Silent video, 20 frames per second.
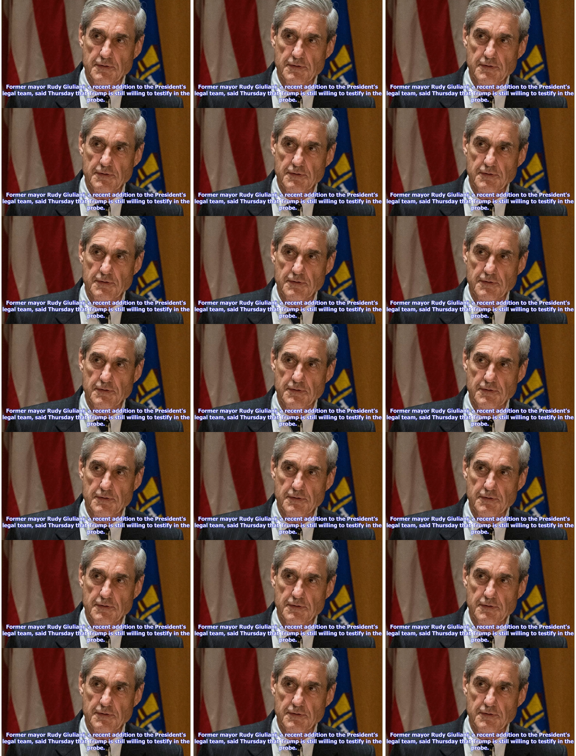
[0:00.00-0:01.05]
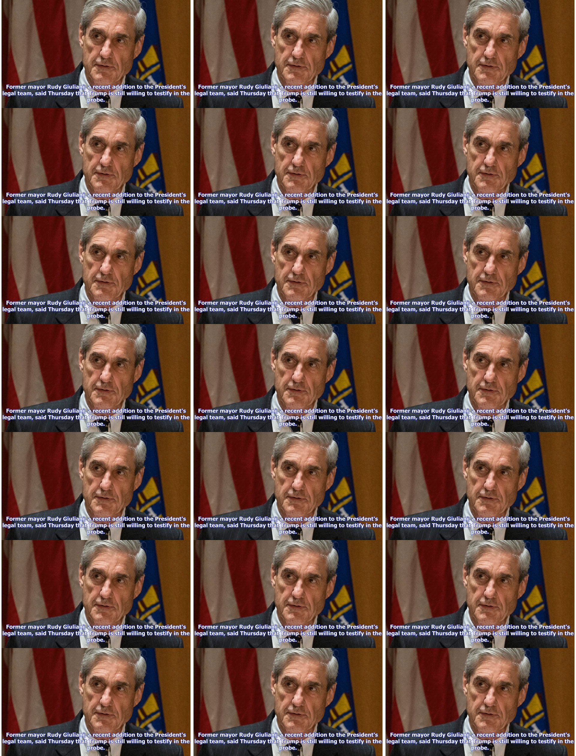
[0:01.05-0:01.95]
Nothing is said.